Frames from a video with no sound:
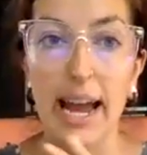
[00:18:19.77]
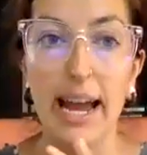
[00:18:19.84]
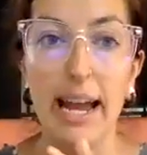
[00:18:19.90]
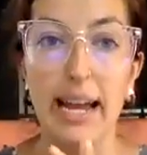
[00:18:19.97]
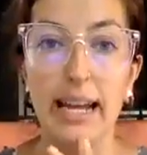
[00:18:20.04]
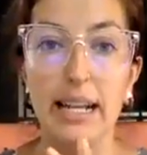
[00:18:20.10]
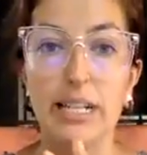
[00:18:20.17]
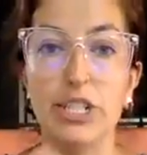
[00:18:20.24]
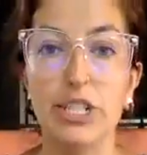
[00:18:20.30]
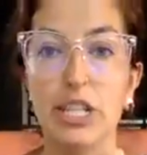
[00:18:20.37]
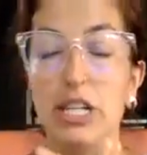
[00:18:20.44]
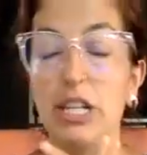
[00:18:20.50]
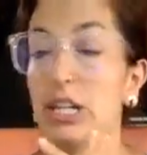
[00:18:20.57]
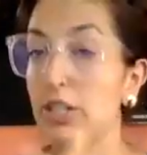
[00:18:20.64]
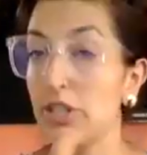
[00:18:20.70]
and
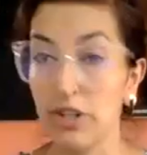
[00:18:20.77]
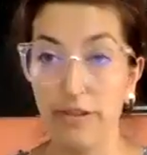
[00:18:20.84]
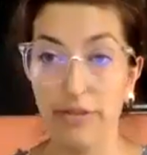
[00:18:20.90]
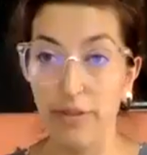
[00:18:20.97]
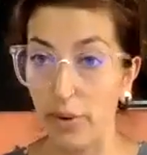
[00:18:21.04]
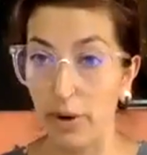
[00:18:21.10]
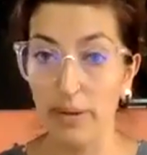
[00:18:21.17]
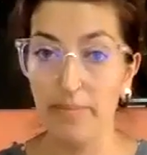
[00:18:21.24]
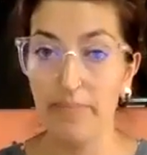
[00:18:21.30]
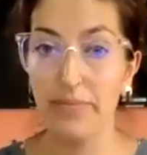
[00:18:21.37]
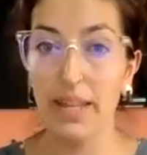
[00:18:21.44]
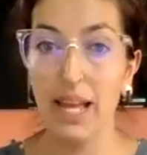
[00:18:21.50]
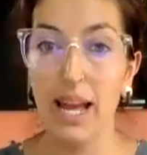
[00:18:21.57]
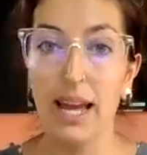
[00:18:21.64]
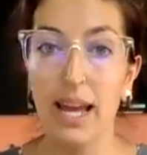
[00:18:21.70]
she turned 4,
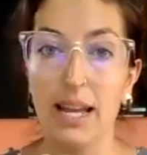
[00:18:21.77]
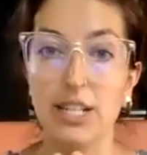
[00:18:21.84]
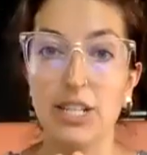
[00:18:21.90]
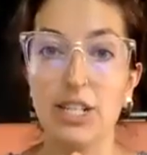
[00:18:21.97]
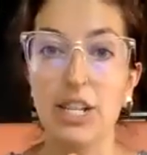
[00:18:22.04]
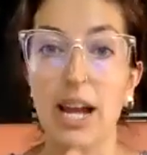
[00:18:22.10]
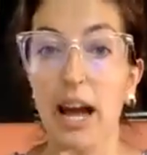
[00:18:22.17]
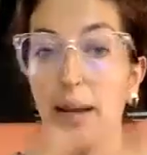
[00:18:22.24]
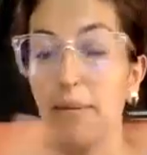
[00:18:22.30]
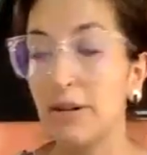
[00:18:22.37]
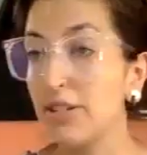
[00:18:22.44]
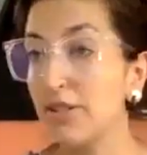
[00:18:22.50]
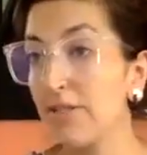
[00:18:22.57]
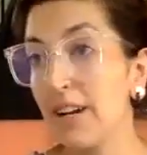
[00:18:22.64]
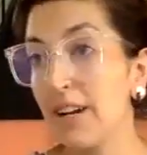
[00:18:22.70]
and she had a
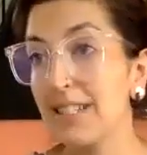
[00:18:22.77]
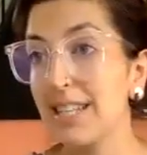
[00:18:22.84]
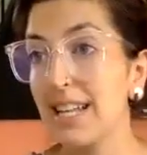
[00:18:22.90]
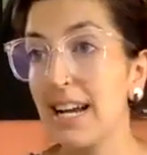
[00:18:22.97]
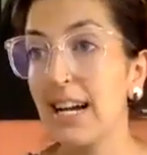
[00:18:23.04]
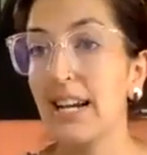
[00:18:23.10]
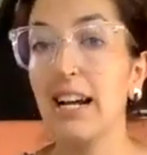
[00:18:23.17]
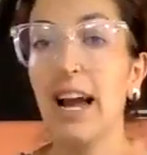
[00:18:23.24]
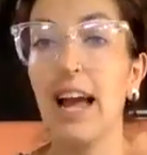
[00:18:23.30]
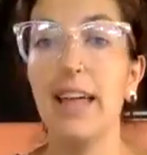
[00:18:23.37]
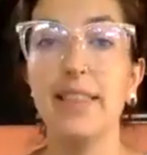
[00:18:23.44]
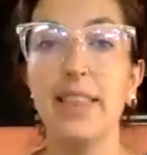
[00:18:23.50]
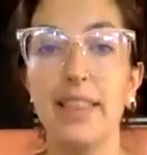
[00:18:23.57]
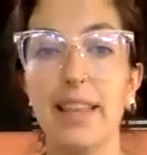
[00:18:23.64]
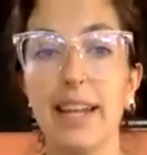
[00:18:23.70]
bunch of friends there,
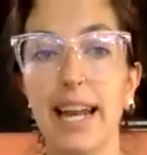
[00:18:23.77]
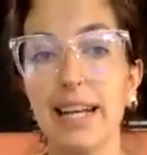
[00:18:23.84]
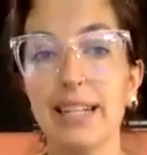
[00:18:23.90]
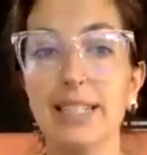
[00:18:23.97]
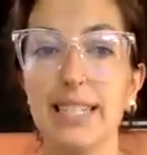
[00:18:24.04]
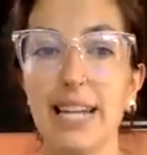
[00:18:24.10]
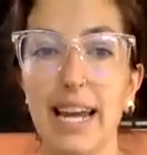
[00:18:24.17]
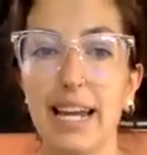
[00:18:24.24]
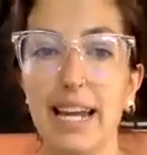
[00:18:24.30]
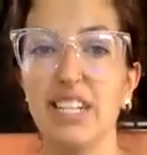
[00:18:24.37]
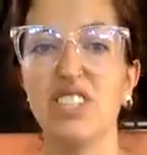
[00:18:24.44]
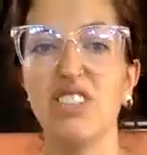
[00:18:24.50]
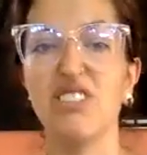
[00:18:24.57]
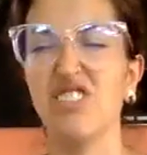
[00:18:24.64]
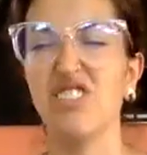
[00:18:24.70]
and then the next
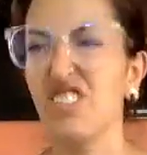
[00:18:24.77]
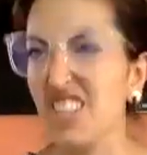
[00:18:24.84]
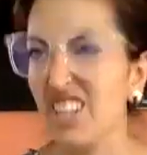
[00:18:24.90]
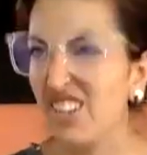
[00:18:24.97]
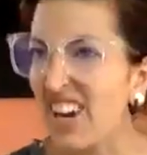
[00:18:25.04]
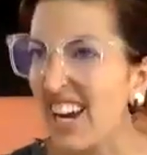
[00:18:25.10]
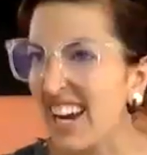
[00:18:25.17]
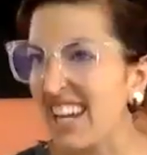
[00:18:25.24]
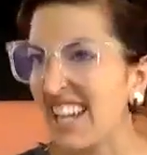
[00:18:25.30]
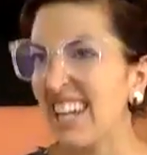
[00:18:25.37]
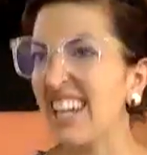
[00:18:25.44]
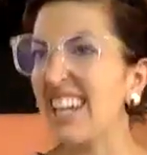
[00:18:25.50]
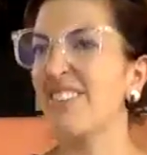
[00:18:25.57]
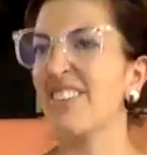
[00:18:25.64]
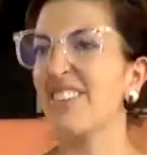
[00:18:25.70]
day, she was really
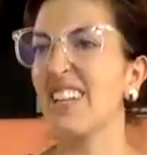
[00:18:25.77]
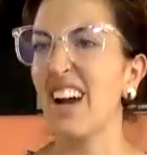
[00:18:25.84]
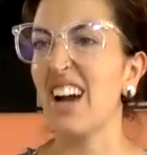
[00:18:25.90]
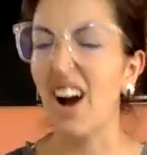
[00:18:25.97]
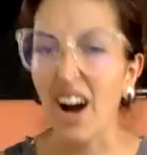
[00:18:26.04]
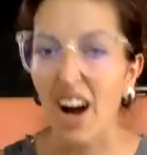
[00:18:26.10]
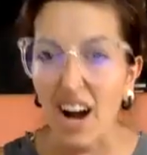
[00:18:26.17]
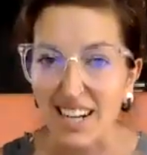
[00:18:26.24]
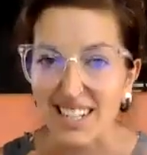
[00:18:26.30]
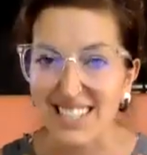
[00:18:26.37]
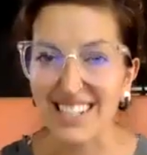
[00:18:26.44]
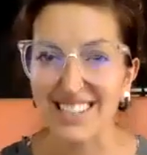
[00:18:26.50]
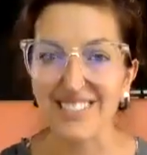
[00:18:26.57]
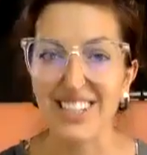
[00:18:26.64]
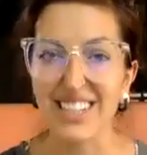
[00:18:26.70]
cranky and really hot
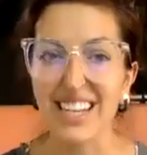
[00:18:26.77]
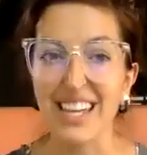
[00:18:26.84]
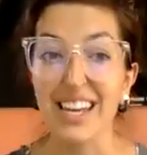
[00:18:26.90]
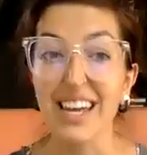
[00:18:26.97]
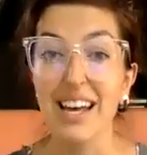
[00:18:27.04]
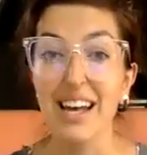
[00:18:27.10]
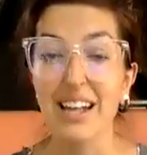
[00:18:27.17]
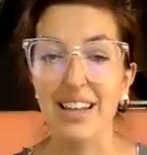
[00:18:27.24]
and really,